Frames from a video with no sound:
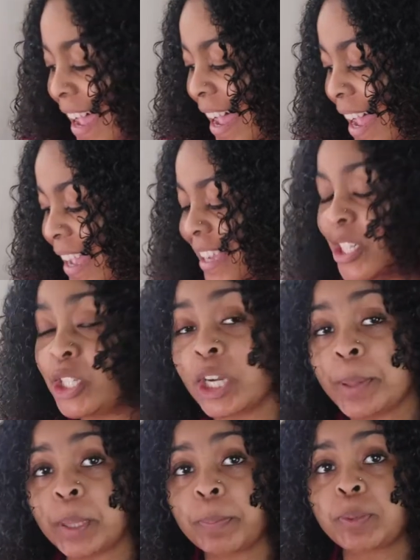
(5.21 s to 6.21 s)
I
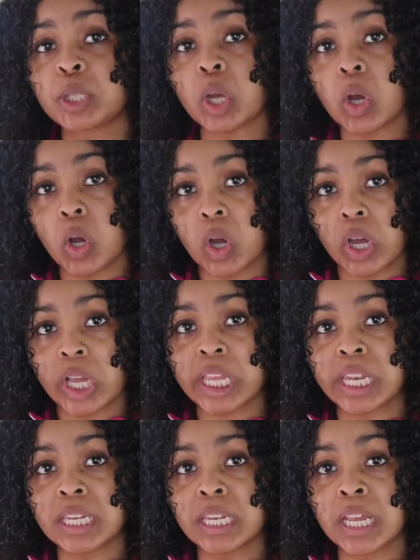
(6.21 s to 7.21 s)
jumped
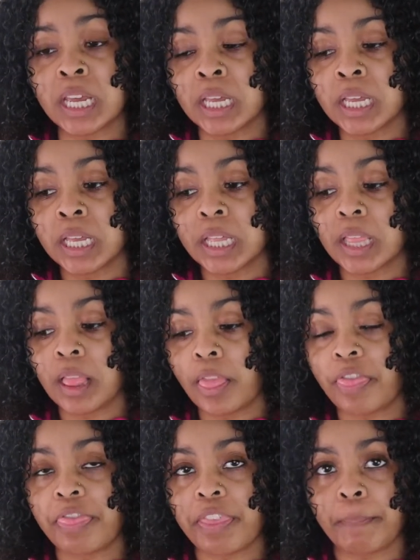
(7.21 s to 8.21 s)
on
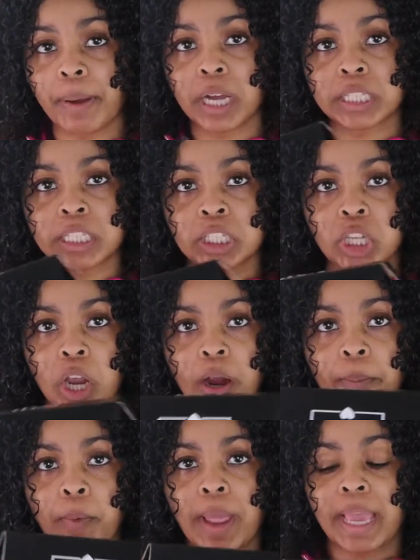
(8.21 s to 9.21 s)
the
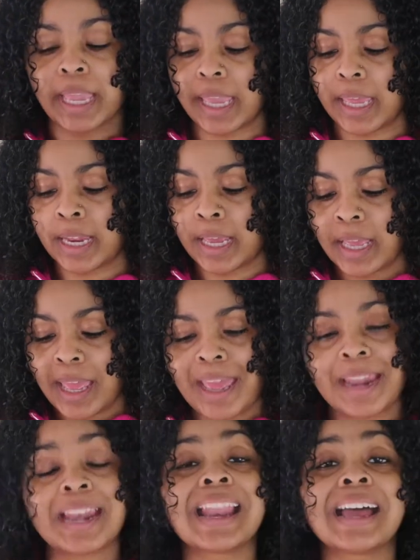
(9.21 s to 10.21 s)
BoxyCharm wagon,
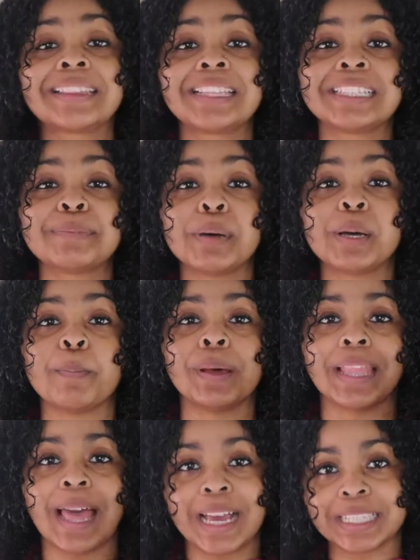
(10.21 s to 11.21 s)
not this month
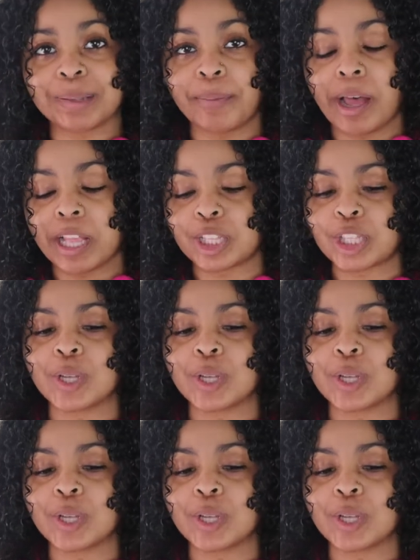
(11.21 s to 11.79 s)
but last month.